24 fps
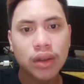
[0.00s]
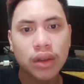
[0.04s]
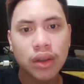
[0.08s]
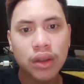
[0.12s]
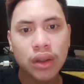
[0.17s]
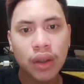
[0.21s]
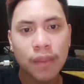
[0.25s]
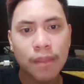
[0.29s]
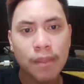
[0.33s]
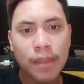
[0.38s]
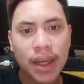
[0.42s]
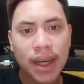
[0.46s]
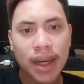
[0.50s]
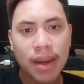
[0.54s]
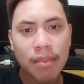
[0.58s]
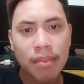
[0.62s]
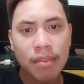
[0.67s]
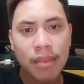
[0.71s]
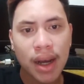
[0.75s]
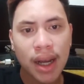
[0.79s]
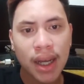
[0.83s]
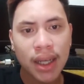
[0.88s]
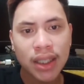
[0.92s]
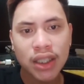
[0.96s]
to
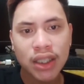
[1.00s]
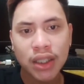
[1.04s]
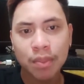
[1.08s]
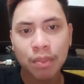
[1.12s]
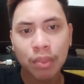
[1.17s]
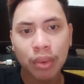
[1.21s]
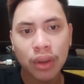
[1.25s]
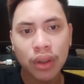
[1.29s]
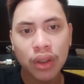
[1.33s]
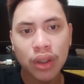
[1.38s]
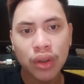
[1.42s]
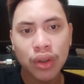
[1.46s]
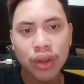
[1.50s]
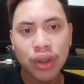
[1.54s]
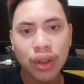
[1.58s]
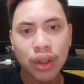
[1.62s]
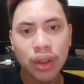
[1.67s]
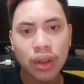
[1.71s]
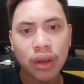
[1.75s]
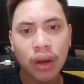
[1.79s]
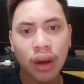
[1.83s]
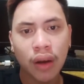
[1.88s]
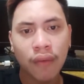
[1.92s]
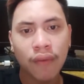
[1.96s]
minimize
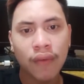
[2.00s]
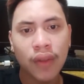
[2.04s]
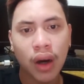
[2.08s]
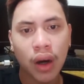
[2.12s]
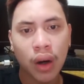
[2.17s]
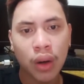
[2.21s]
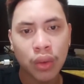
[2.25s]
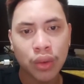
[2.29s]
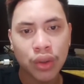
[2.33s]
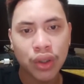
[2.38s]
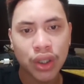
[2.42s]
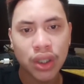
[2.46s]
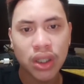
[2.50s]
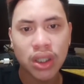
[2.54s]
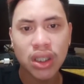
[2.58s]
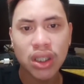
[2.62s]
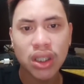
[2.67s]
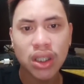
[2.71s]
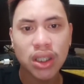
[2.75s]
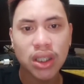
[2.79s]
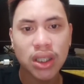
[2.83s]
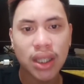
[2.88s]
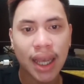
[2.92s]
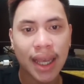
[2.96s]
pollution of the
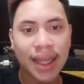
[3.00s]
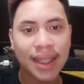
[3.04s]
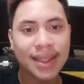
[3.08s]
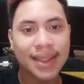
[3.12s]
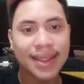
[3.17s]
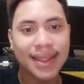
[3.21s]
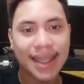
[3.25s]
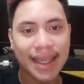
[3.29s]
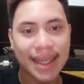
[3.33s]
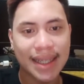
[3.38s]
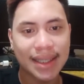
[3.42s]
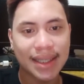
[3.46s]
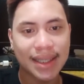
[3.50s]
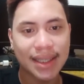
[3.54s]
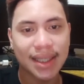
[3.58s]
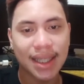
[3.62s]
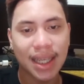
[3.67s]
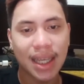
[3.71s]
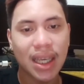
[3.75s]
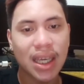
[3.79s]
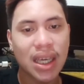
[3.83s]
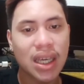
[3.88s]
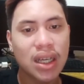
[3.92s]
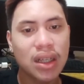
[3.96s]
oceans and seas,
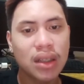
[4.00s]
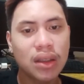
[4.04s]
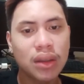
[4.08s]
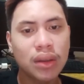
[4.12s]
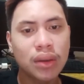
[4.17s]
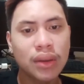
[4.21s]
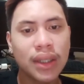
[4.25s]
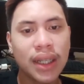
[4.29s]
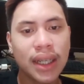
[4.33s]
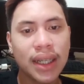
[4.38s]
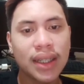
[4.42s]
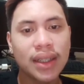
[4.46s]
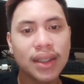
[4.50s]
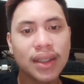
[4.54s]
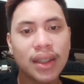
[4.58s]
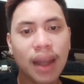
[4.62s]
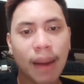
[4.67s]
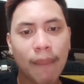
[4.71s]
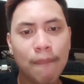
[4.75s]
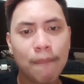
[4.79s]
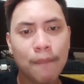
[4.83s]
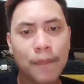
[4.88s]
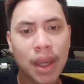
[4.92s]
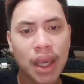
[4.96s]
including
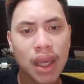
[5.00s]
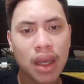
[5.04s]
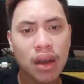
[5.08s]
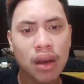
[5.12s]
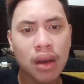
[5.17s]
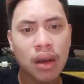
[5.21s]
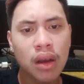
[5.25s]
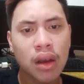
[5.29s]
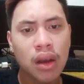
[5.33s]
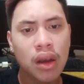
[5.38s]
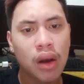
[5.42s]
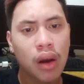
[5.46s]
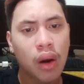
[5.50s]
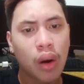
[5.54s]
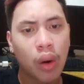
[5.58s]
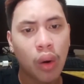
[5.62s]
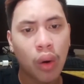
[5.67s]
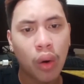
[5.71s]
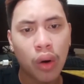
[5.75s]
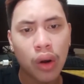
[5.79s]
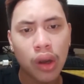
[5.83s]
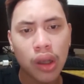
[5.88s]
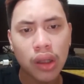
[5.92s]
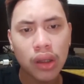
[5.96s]
dumping,
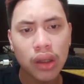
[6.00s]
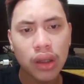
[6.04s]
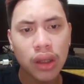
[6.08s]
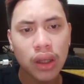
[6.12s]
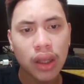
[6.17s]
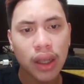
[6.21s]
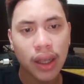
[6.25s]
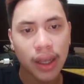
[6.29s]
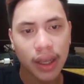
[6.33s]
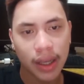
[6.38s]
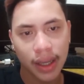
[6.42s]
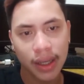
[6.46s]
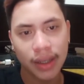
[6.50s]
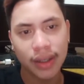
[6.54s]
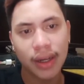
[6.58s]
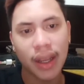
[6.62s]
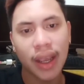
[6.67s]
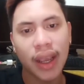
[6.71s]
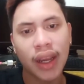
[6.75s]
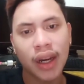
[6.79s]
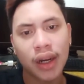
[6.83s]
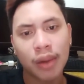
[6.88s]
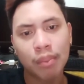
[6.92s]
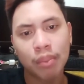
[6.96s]
oil, and
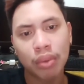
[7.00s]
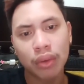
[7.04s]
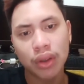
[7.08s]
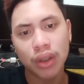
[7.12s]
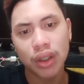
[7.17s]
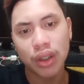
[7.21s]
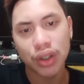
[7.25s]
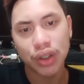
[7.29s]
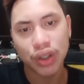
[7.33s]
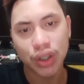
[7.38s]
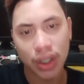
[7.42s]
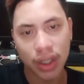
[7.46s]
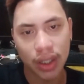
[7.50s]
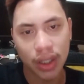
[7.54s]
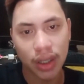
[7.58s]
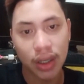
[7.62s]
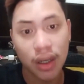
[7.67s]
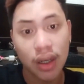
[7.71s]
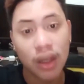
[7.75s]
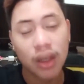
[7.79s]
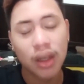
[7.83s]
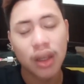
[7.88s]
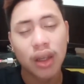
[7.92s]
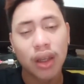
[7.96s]
air pollution.
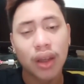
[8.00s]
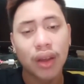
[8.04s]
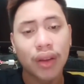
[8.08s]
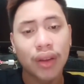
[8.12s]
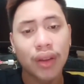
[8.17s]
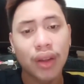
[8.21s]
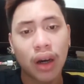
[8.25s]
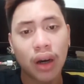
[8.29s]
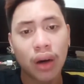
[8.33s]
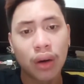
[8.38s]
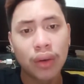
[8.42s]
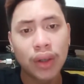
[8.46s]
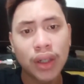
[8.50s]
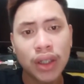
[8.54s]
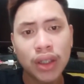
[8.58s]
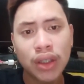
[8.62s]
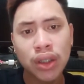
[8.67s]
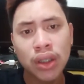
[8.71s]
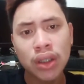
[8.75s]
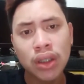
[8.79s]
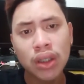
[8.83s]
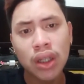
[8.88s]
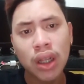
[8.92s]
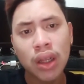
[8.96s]
The
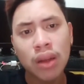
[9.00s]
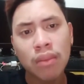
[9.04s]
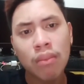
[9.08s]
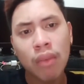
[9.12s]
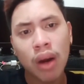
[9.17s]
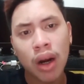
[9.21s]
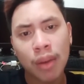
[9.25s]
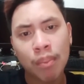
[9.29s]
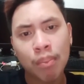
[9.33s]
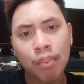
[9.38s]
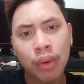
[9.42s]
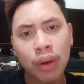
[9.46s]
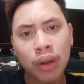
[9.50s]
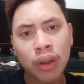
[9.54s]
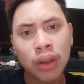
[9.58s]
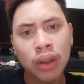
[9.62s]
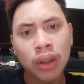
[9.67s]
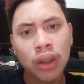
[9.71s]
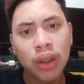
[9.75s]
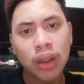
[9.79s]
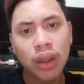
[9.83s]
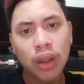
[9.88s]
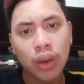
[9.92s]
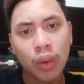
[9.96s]
original MARPOL
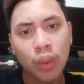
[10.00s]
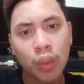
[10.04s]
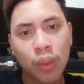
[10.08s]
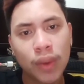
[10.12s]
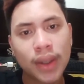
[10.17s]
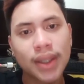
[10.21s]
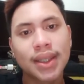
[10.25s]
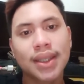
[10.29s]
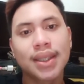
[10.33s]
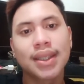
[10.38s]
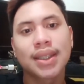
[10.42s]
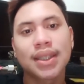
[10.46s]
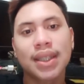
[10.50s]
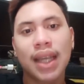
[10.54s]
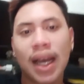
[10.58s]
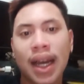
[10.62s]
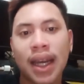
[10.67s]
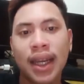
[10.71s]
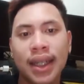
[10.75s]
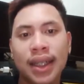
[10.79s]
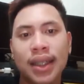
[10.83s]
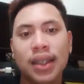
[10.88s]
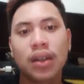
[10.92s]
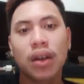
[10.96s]
was
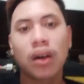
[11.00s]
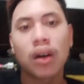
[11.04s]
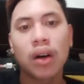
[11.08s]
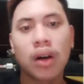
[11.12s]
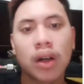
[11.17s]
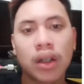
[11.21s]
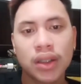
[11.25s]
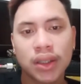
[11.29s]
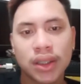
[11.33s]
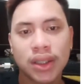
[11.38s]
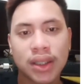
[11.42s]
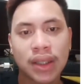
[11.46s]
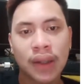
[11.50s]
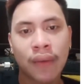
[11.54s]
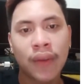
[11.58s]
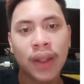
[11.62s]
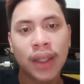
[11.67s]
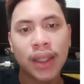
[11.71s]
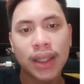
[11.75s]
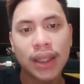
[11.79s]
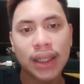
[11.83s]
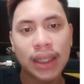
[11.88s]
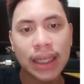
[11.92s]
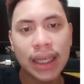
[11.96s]
signed on
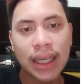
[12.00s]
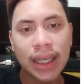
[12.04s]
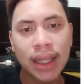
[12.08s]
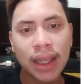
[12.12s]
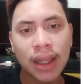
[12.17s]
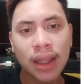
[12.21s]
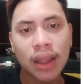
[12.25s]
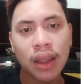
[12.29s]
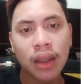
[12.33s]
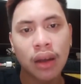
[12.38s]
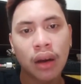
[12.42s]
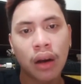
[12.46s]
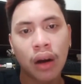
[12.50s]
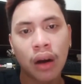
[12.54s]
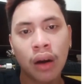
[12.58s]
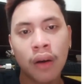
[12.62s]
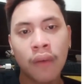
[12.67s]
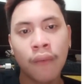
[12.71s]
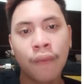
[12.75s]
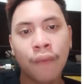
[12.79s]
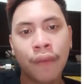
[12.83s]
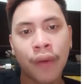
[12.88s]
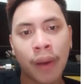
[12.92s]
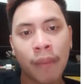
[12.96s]
17th
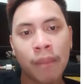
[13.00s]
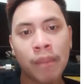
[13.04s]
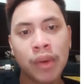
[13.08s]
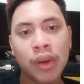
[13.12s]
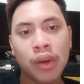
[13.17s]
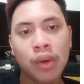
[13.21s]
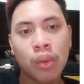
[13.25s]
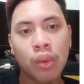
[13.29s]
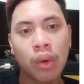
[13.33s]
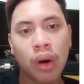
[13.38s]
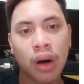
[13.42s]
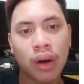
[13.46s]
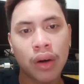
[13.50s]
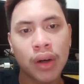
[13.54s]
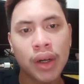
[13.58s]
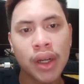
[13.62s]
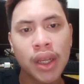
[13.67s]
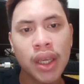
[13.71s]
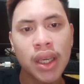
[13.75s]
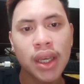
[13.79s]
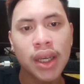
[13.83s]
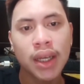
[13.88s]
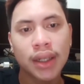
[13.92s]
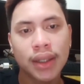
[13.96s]
of
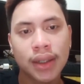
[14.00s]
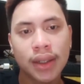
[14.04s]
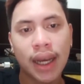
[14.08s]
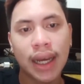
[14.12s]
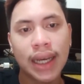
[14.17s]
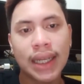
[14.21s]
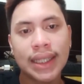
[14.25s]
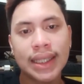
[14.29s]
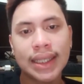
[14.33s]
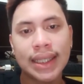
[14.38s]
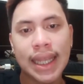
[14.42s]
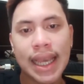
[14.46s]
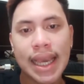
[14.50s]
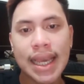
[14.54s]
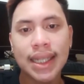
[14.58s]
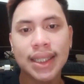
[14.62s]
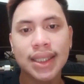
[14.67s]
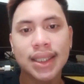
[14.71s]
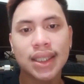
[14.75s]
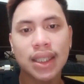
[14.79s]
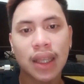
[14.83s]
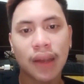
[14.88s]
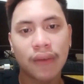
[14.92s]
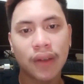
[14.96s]
February
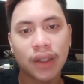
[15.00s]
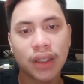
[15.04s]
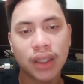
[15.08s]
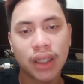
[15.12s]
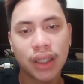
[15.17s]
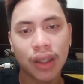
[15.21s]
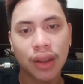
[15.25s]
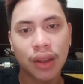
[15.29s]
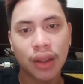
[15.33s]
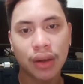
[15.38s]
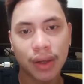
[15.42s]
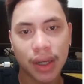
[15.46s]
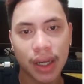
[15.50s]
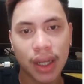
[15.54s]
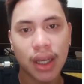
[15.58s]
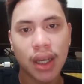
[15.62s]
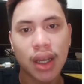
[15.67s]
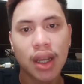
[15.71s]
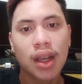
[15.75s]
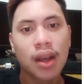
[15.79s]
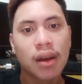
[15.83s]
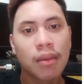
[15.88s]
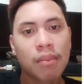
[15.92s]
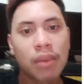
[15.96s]
1973,
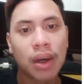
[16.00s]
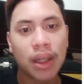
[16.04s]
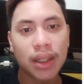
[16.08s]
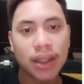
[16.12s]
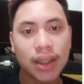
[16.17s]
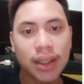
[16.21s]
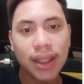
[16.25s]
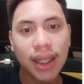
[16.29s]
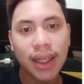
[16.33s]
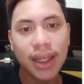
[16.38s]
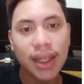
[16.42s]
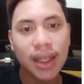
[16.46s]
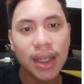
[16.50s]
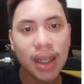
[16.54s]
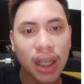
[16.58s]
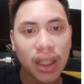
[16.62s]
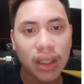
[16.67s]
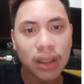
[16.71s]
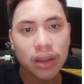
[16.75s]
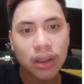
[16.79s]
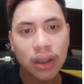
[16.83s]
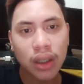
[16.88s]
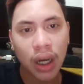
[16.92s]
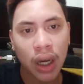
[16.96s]
but did not
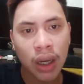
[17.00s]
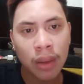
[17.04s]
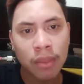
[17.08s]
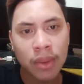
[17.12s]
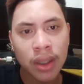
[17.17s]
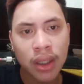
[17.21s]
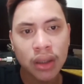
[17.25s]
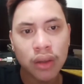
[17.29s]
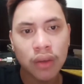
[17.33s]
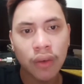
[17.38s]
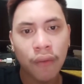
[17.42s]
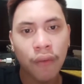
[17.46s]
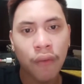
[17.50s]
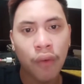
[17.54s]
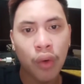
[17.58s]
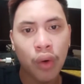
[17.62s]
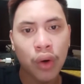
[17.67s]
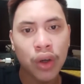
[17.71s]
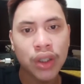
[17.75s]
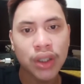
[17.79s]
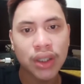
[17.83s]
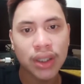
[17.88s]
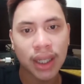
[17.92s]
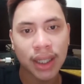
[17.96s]
come into
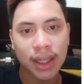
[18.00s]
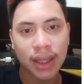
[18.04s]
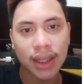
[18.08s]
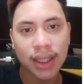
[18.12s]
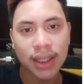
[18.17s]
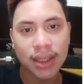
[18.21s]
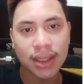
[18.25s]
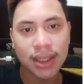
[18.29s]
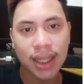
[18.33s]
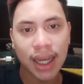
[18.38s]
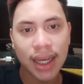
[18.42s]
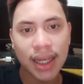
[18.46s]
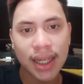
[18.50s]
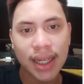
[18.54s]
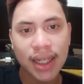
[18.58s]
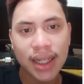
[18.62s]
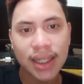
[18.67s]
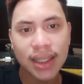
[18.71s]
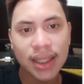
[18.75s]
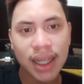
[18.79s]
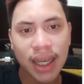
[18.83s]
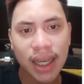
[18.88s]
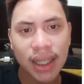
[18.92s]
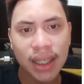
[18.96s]
force at the signing
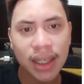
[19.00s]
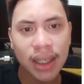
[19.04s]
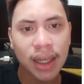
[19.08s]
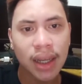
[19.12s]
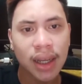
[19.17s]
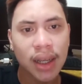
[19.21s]
date.